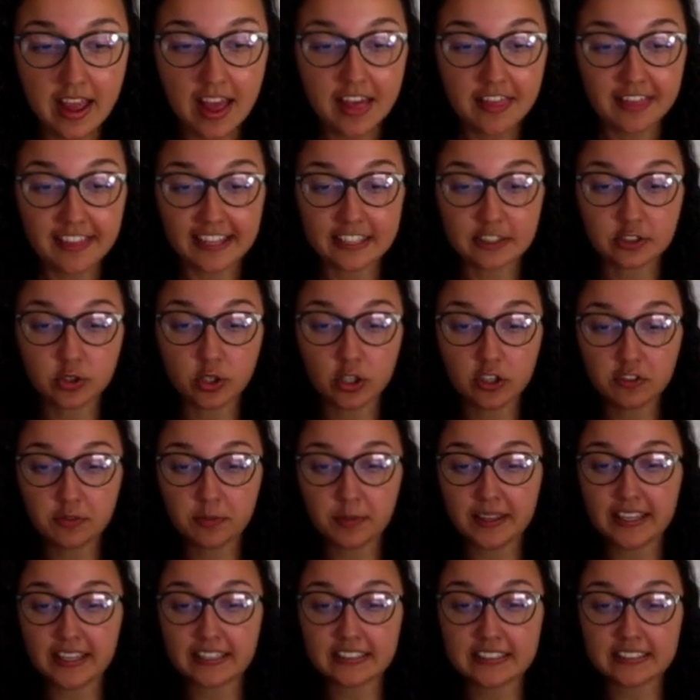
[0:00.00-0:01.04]
that drove
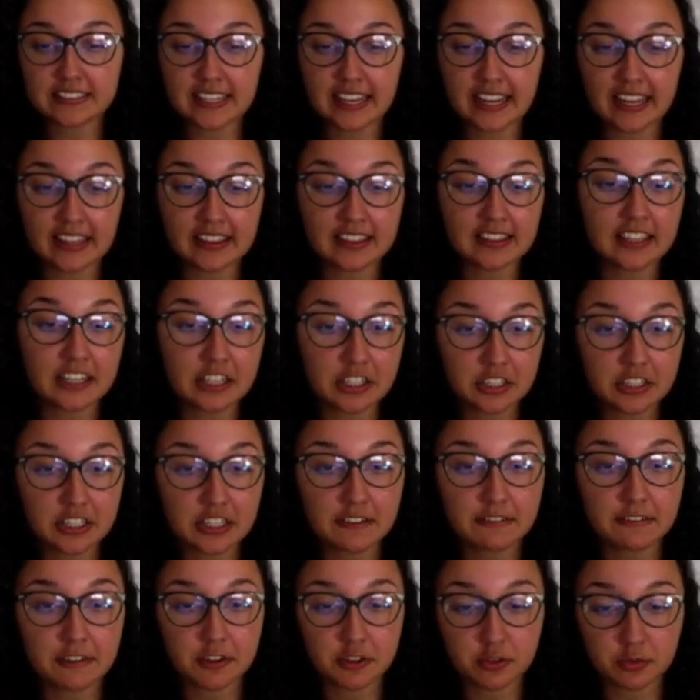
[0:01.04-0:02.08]
me insane literally
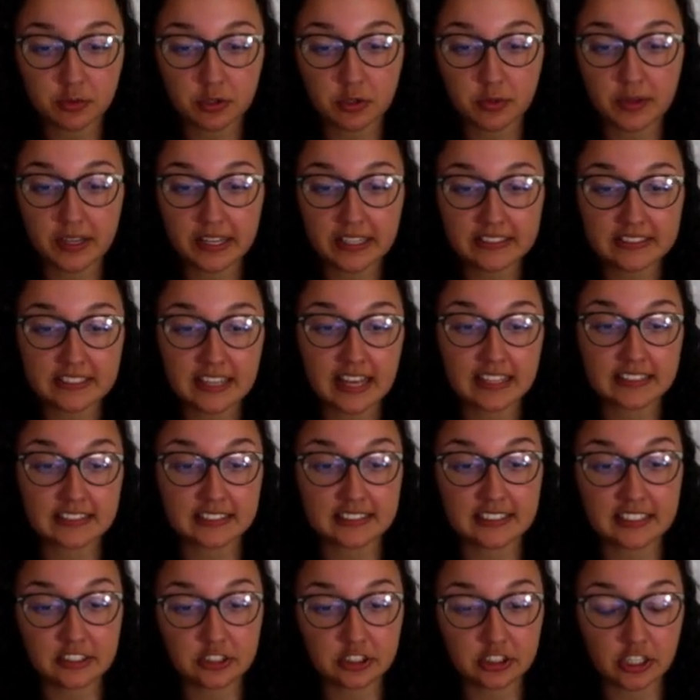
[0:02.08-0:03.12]
for 3 weeks as a
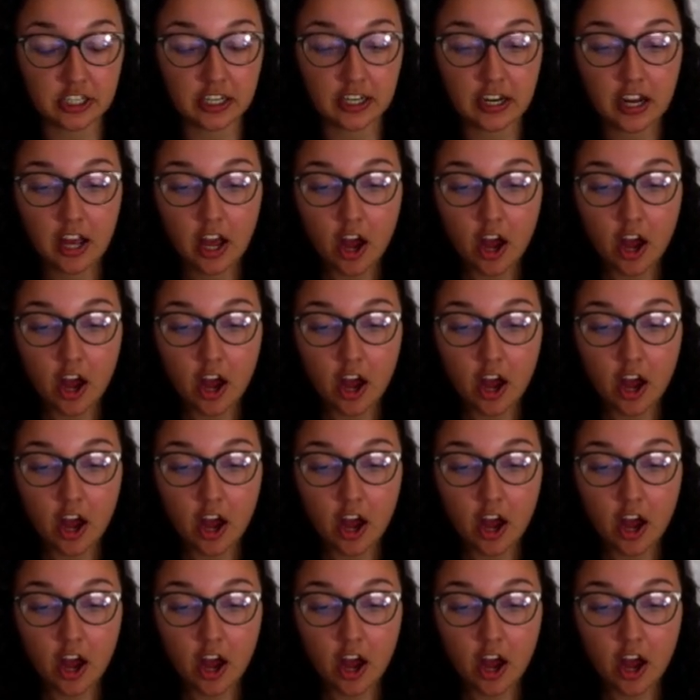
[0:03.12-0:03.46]
teacher.